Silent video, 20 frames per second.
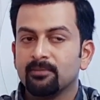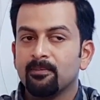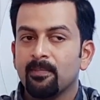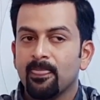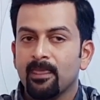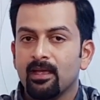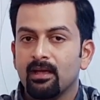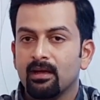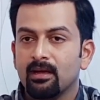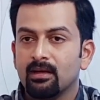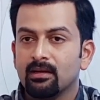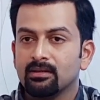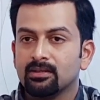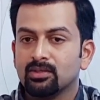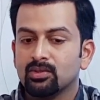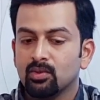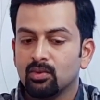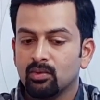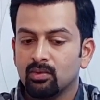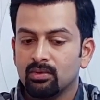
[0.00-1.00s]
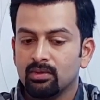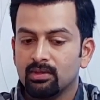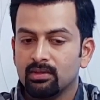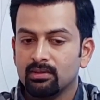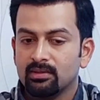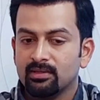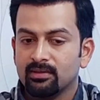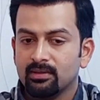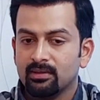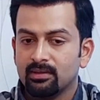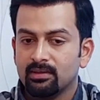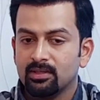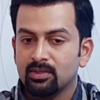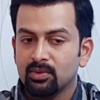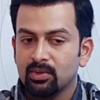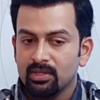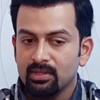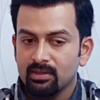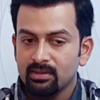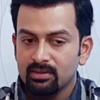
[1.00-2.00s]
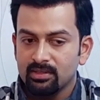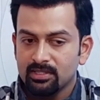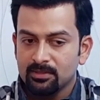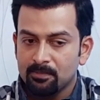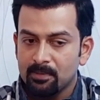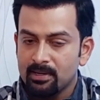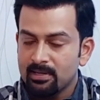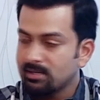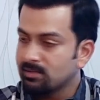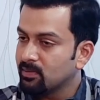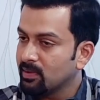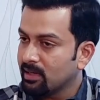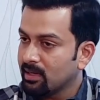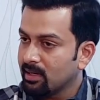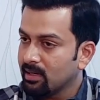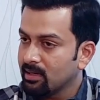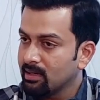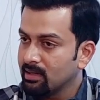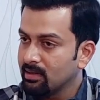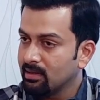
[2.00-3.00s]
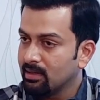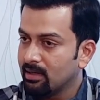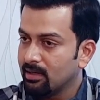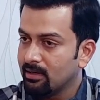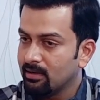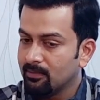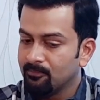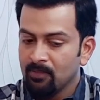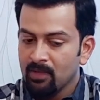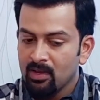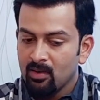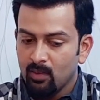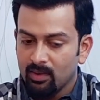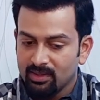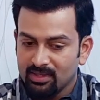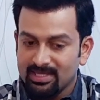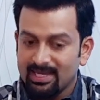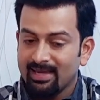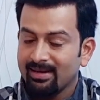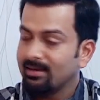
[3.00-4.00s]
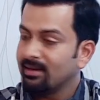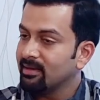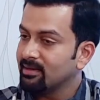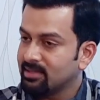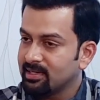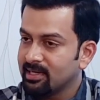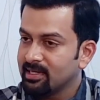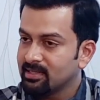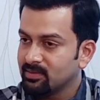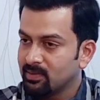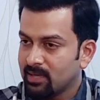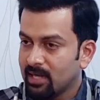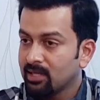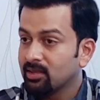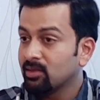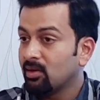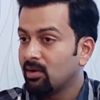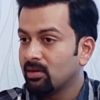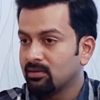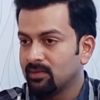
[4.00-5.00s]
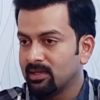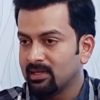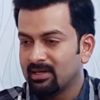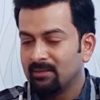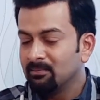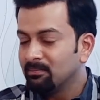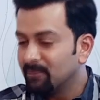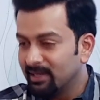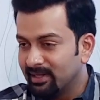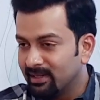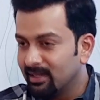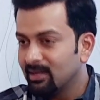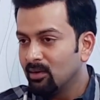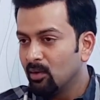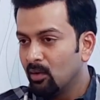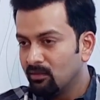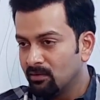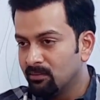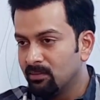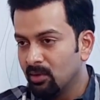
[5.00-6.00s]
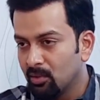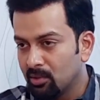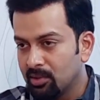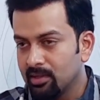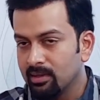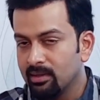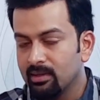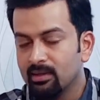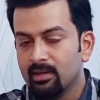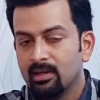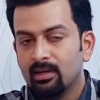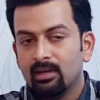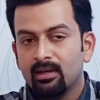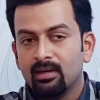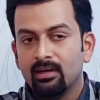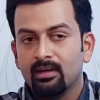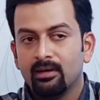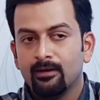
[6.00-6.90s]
Yeah. Uh, so the during this period where I, uh, where the satellite rights, where I thought were completely overbloated, mm.